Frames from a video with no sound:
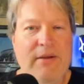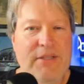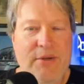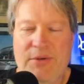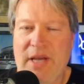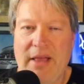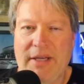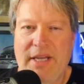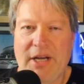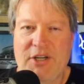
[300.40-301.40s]
two
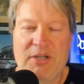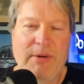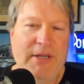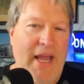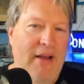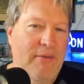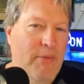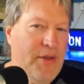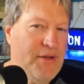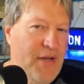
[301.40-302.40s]
solid catchers, but
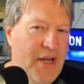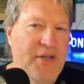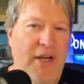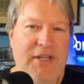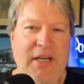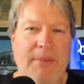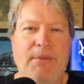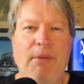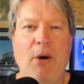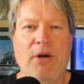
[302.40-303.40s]
with the Sanchez, yep,
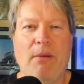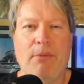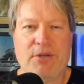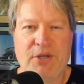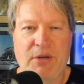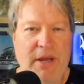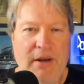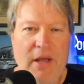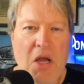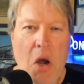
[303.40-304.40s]
the power numbers a little bit
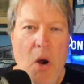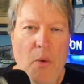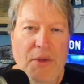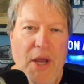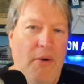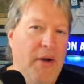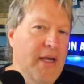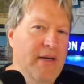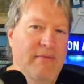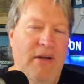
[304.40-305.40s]
with Gary.
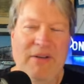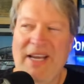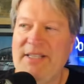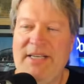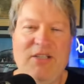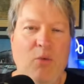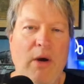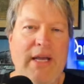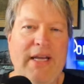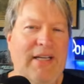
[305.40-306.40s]
He hit, you know, 19,
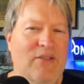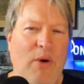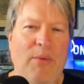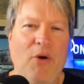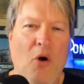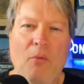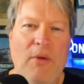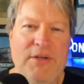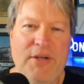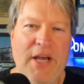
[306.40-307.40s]
20, 21
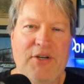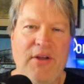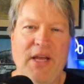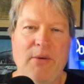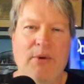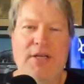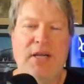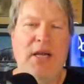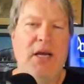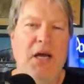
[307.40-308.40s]
home runs last year, I think it was.
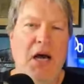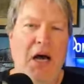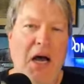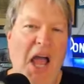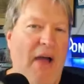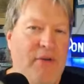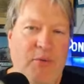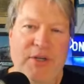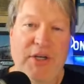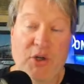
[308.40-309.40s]

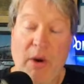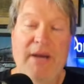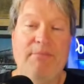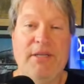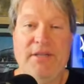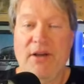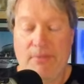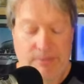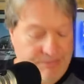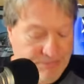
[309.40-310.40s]
Average wasn't great, but still,